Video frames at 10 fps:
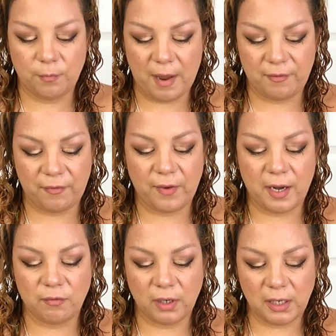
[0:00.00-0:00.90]
my
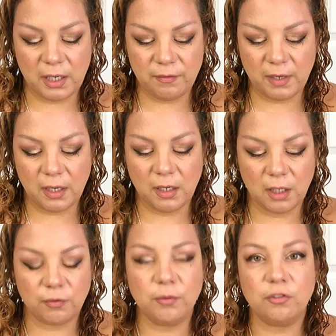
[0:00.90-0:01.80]
favorite leave-in.
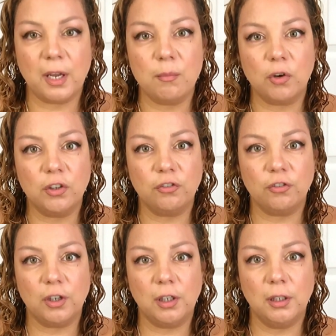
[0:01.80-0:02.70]
It's from
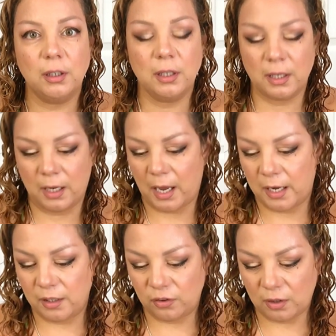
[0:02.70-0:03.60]
Sheamoisture and
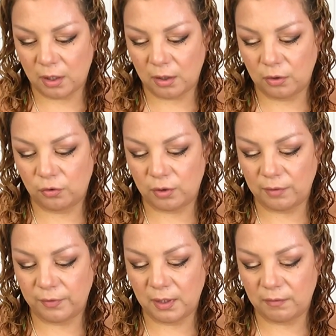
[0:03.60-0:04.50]
it's the
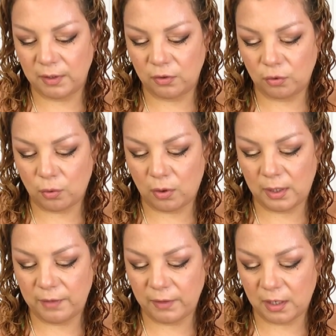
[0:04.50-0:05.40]
Strengthen and Restore
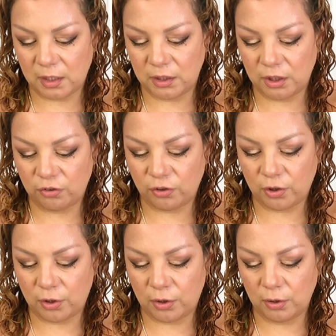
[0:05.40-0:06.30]
leave-in
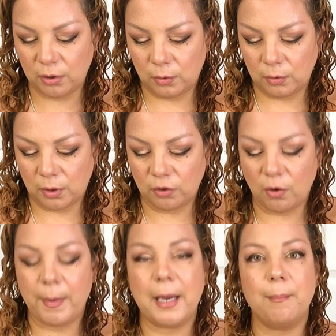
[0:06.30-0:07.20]
conditioner, the
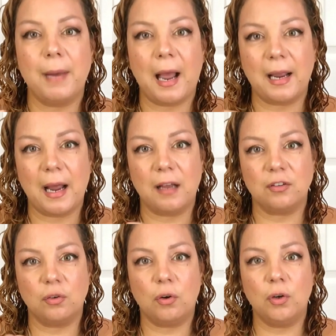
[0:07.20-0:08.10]
Jamaican black
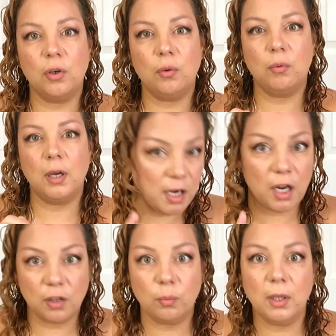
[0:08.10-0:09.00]
castor oil one.
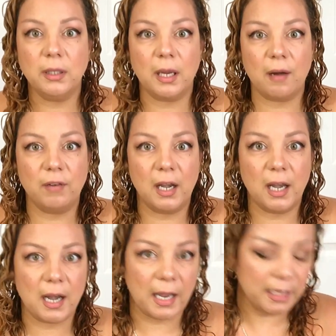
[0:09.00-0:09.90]
Another one that I really
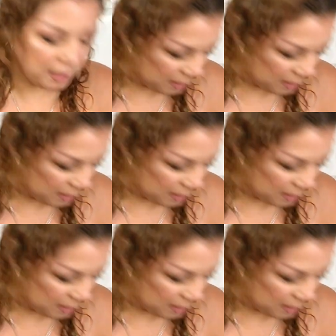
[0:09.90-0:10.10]
like,